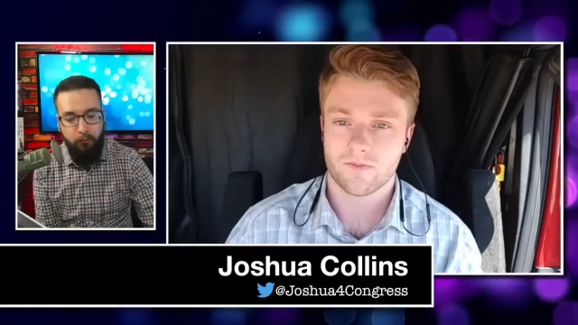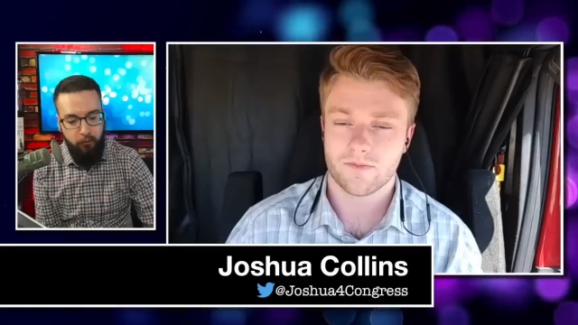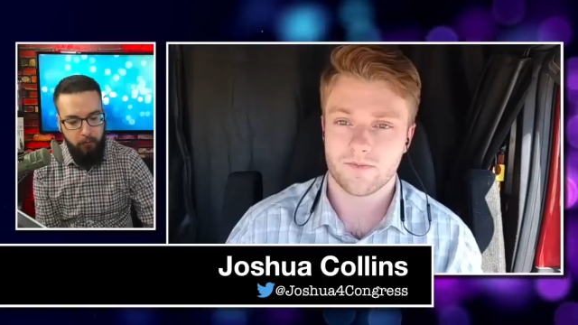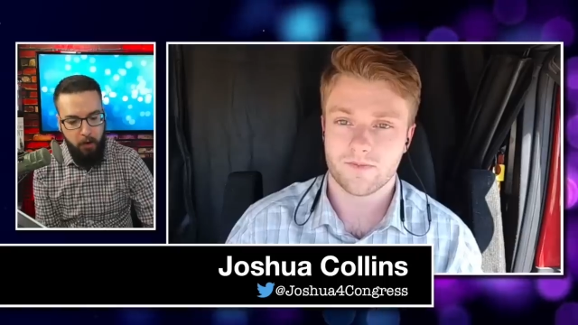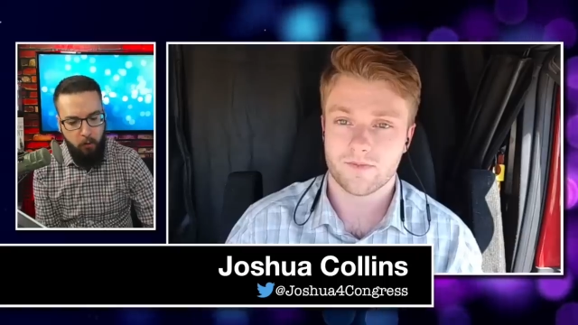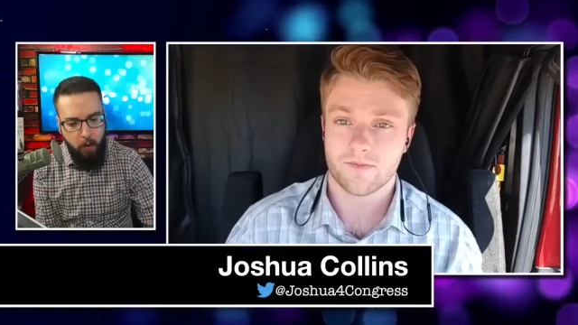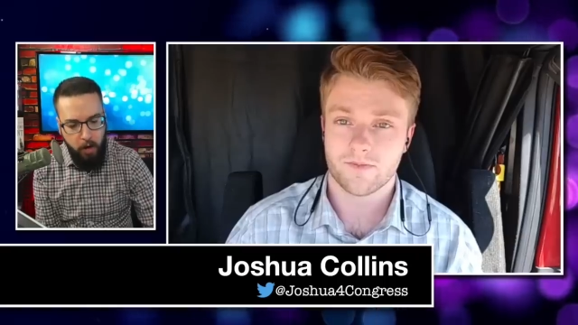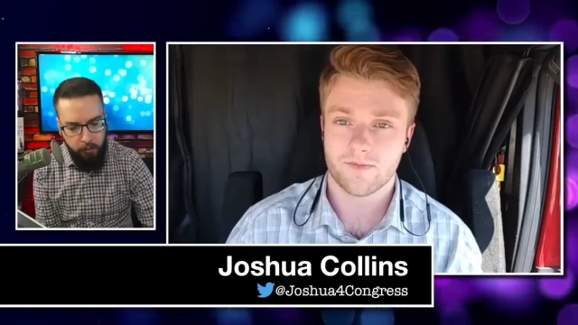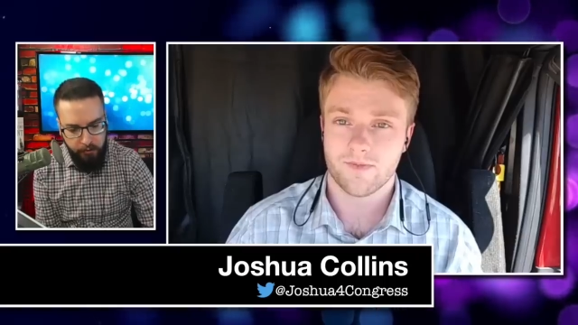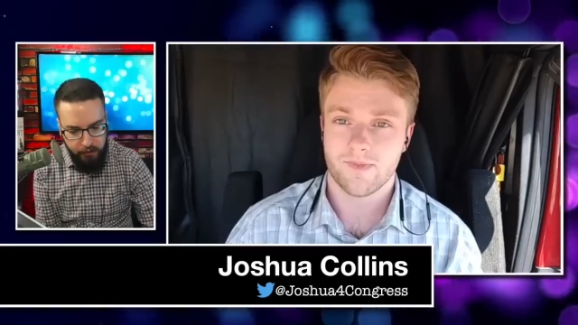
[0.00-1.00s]
Speaker 1: for
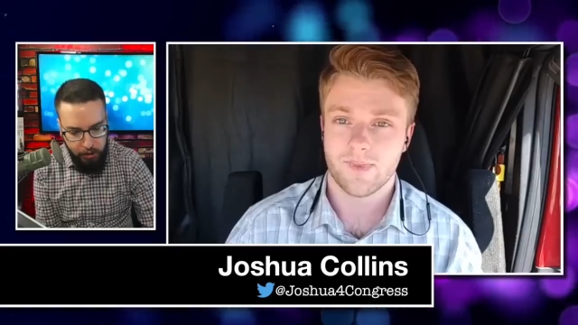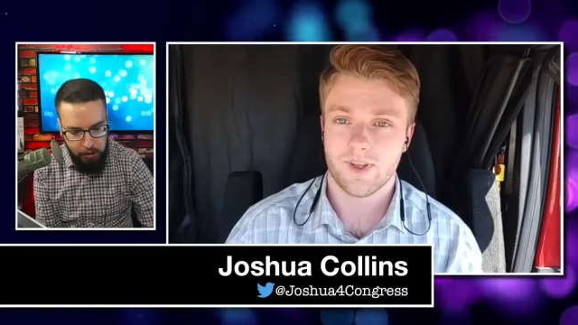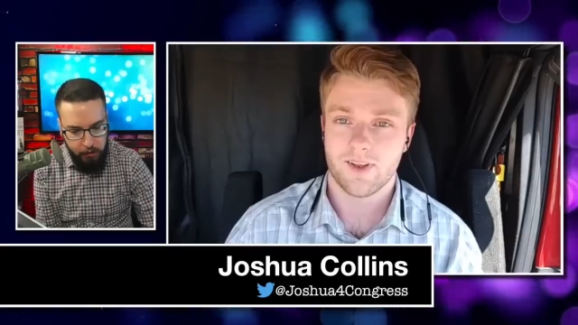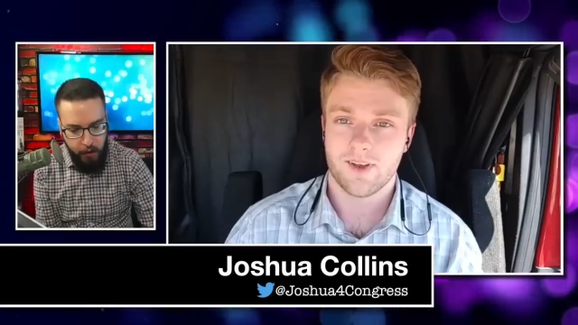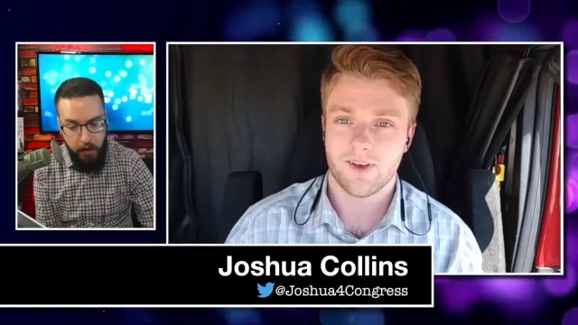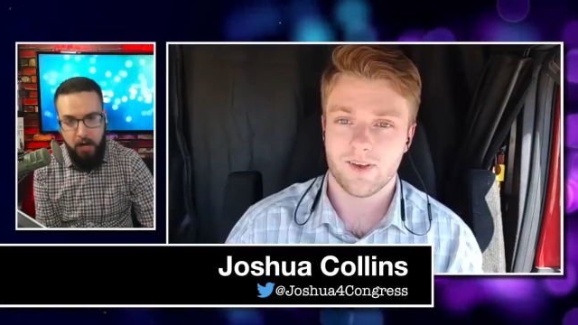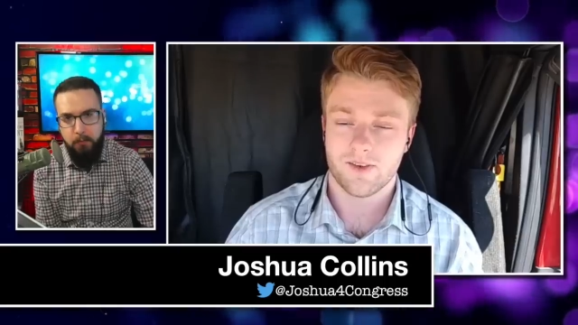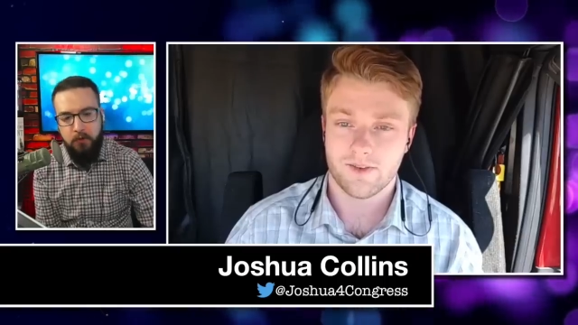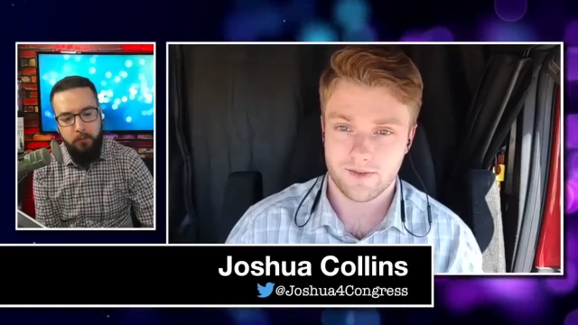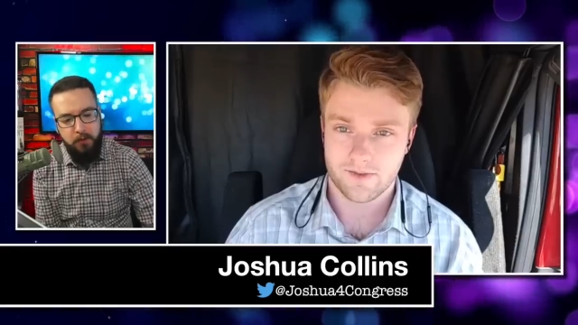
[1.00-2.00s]
marijuana possession and
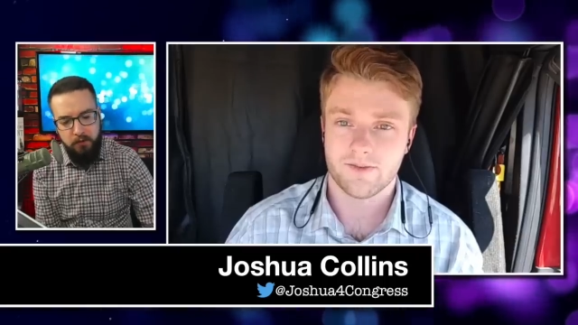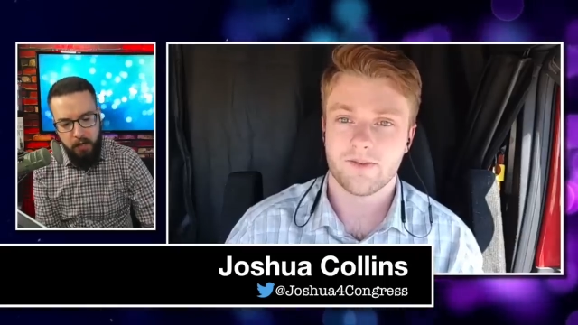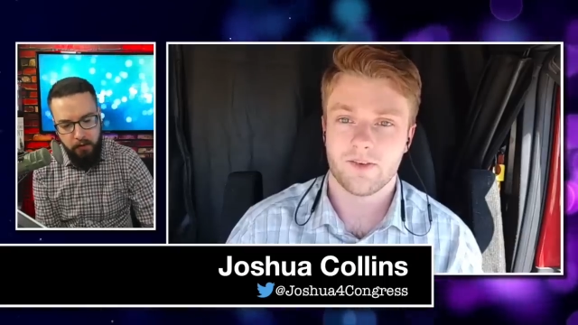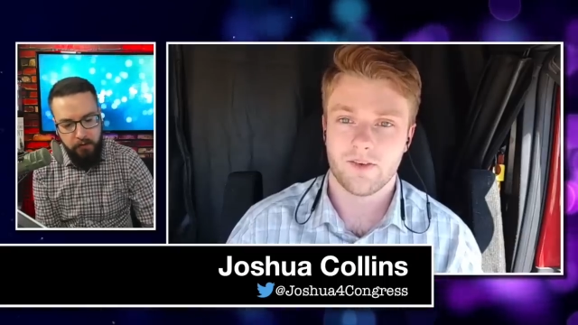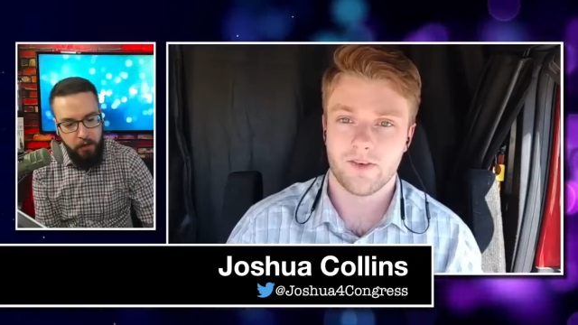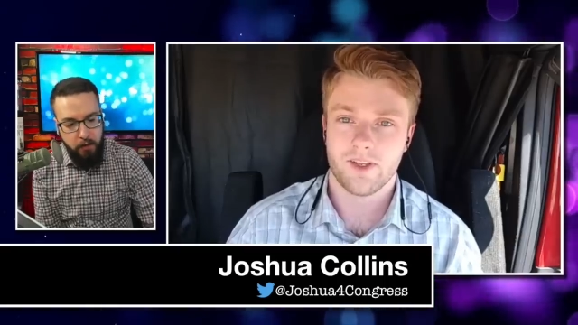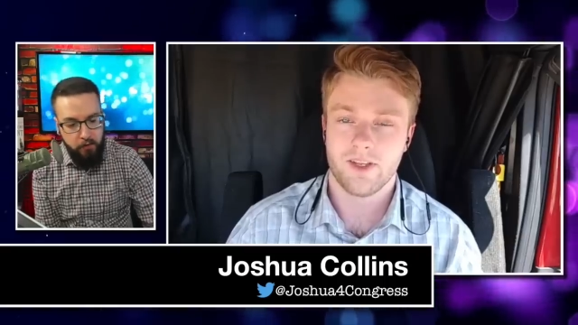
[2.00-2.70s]
I'm assuming sales.